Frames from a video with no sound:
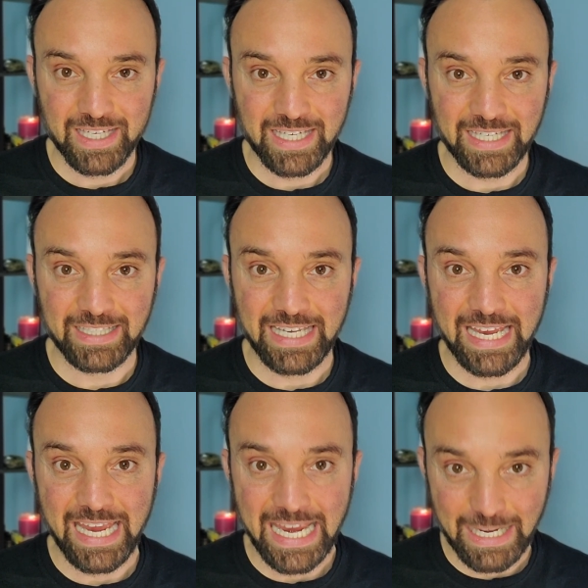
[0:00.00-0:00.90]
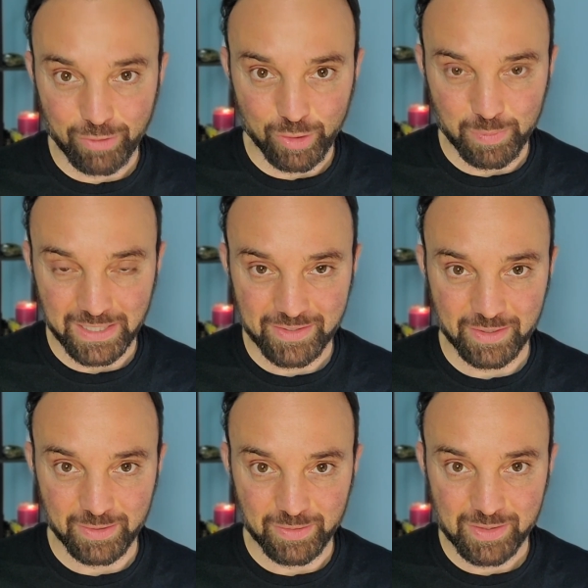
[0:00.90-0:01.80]
in aerobic
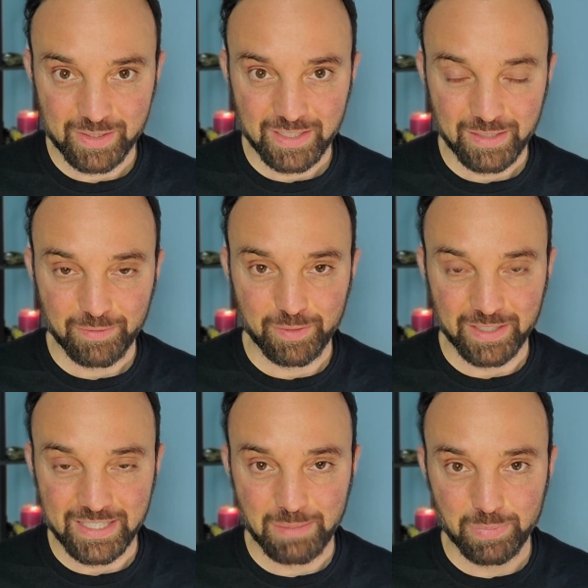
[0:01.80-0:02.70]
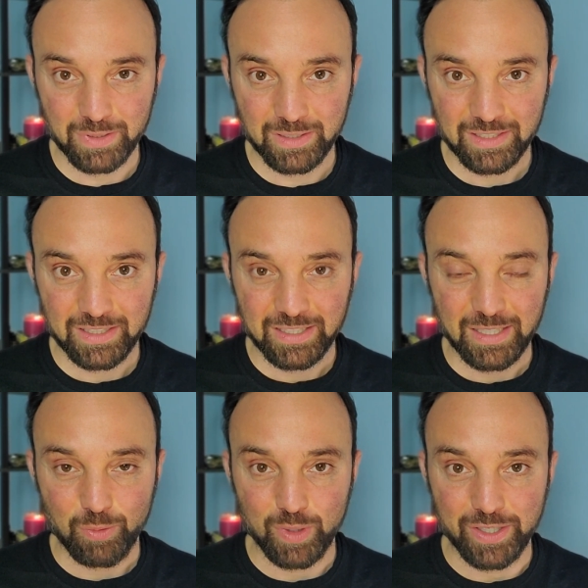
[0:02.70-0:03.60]
zones, for example,
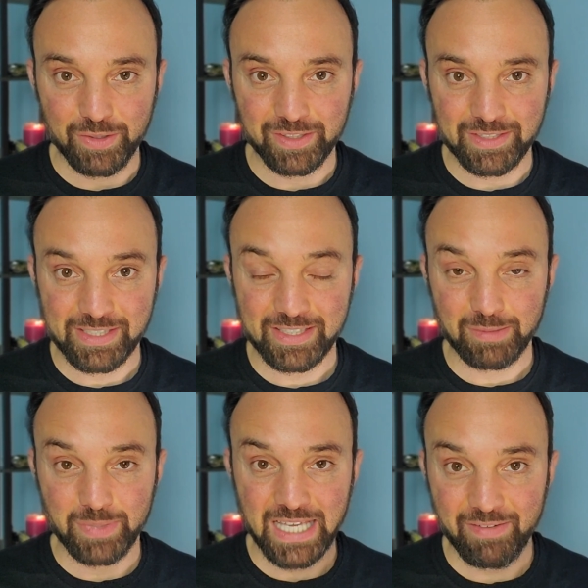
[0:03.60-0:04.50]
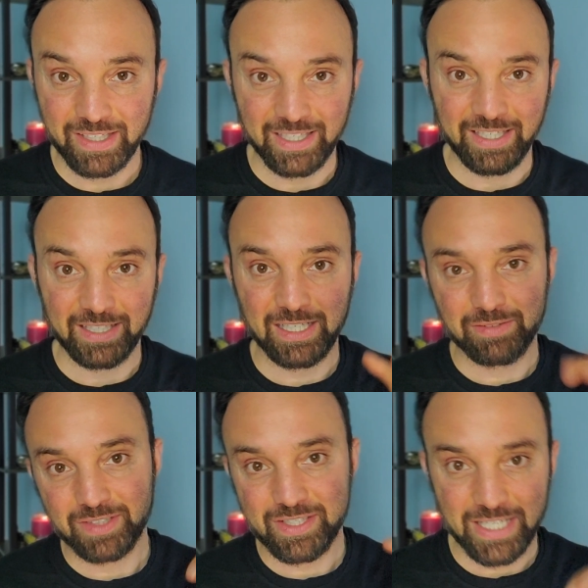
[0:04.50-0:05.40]
where you can still be having a
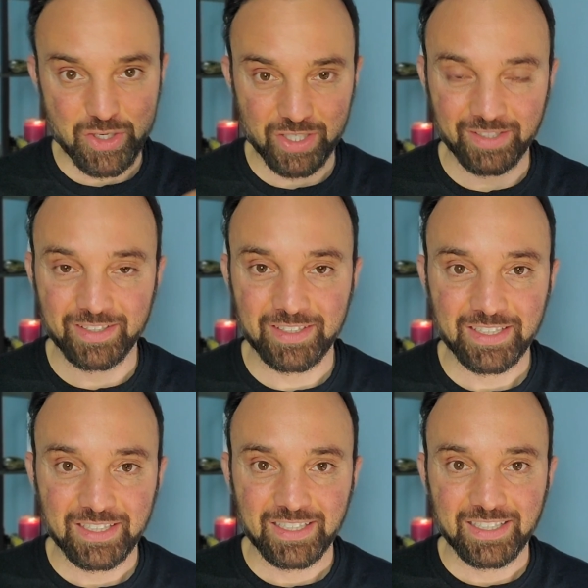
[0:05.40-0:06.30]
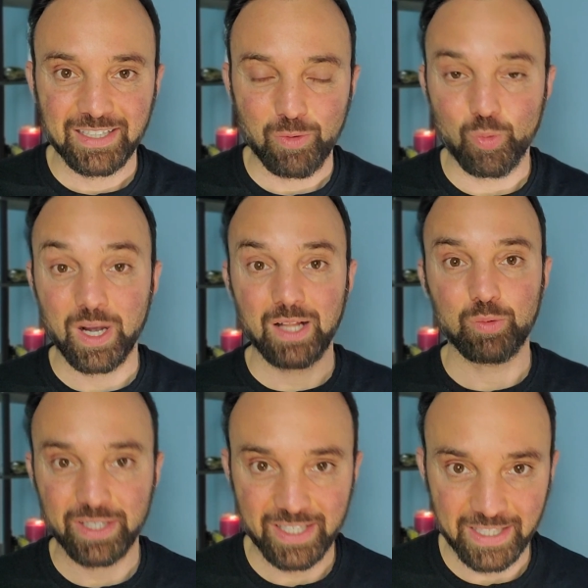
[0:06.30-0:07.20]
conversation while
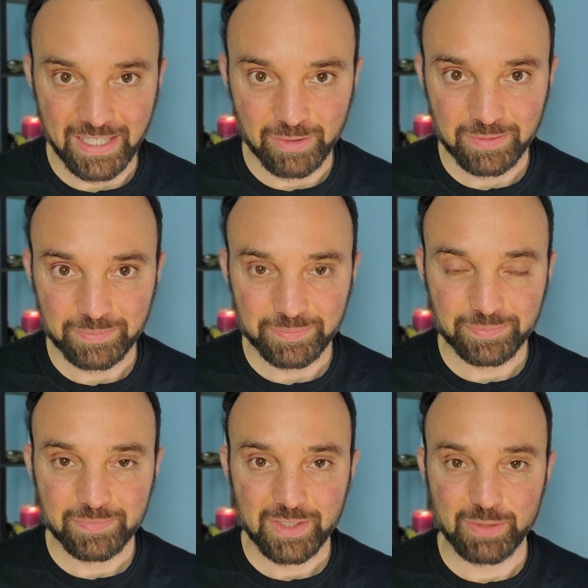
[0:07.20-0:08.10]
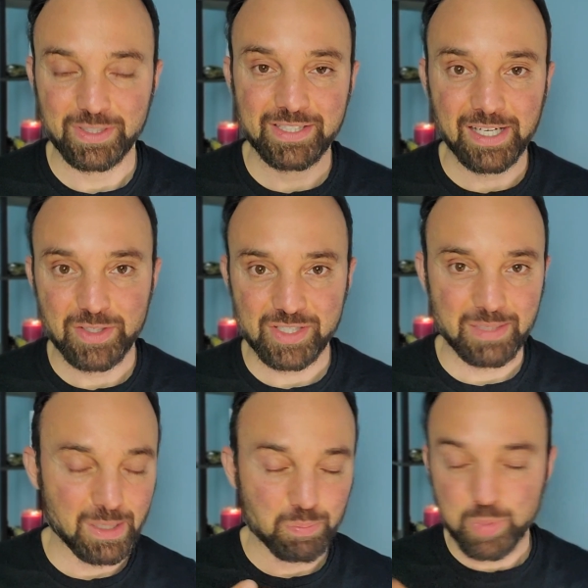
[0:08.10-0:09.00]
working out. So it's not just
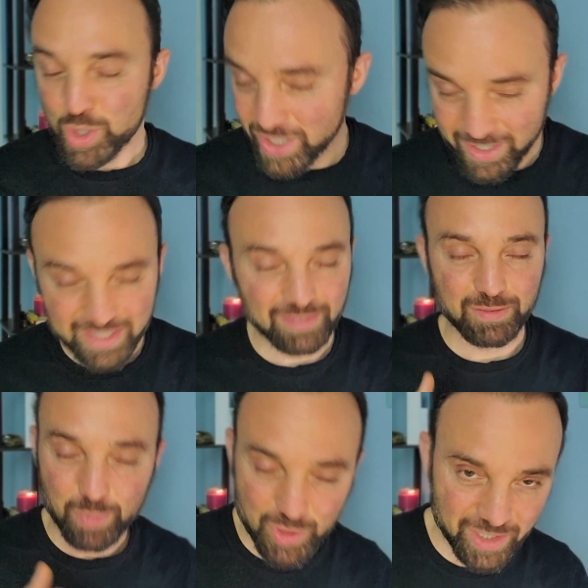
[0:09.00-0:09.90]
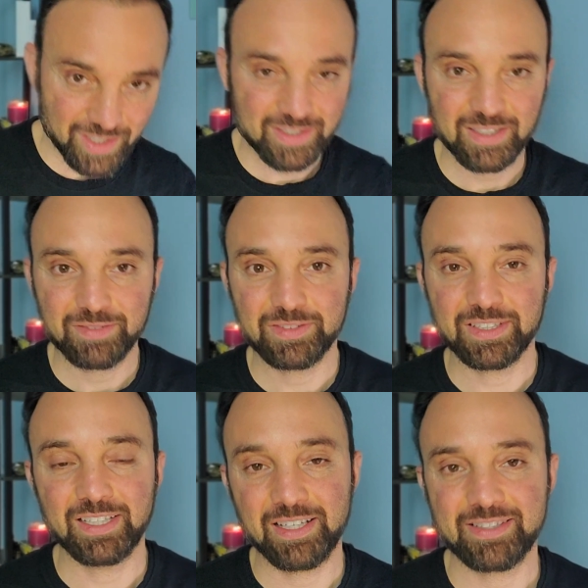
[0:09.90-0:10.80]
about pushing yourself and pushing yourself
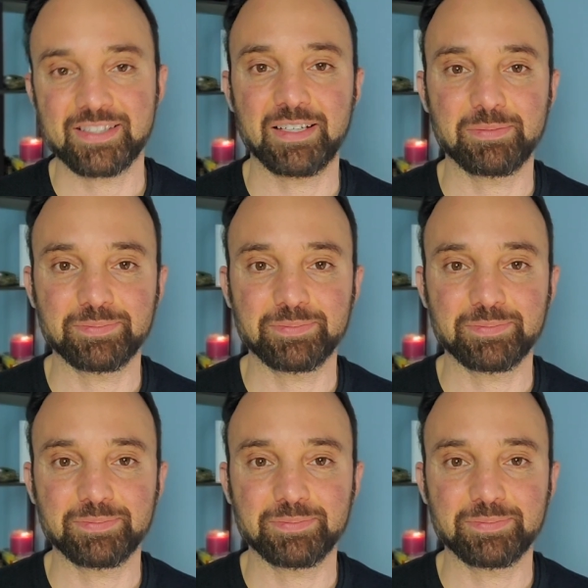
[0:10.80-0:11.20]
nonstop.